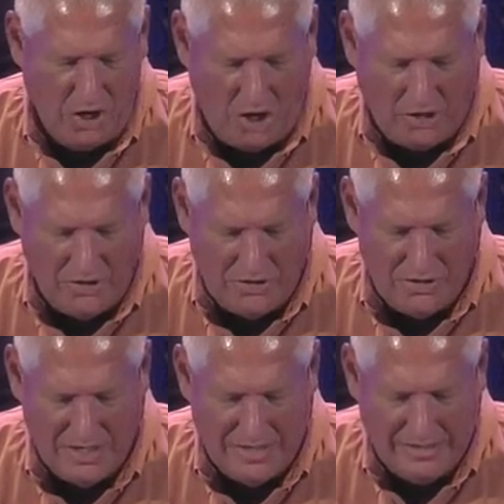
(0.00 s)

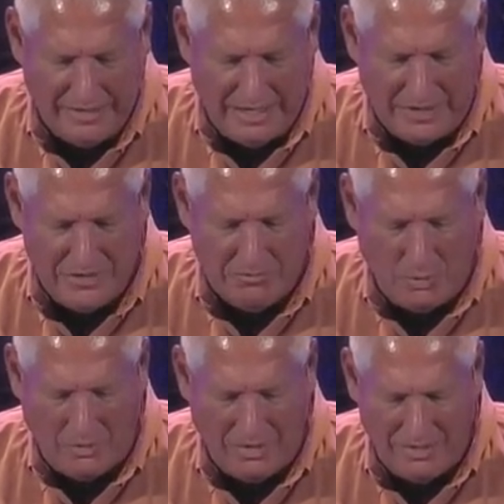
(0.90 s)
harder and the
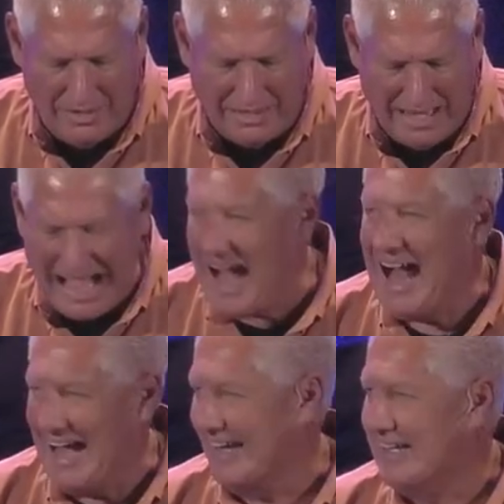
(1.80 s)
more uh,
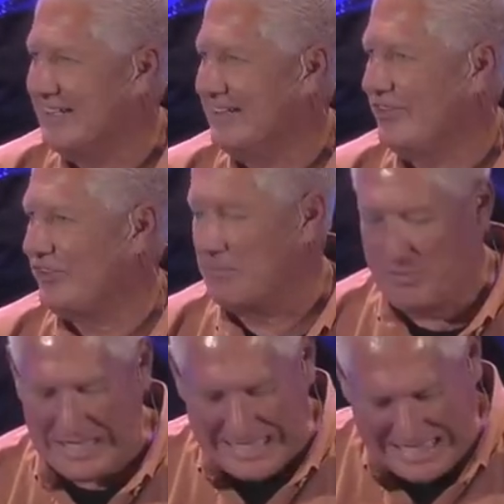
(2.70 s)
odd
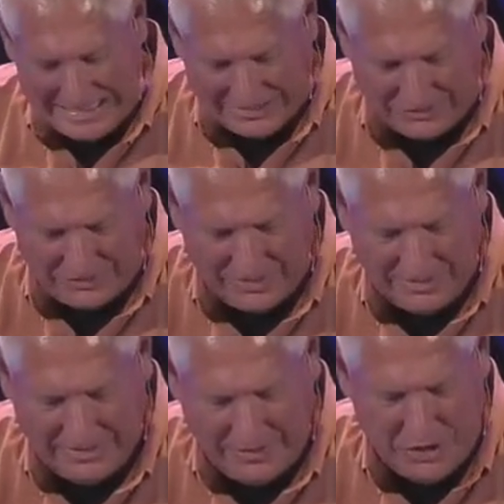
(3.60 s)
something is
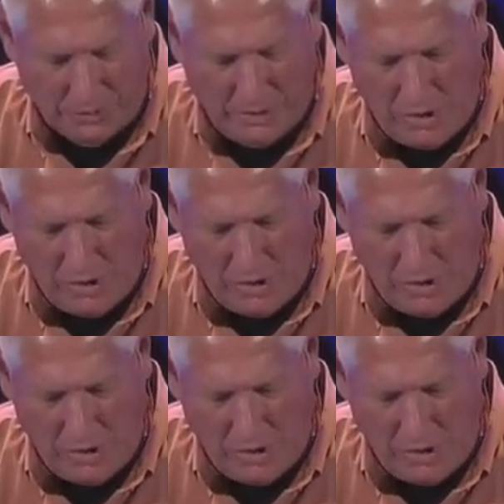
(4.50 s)
that you're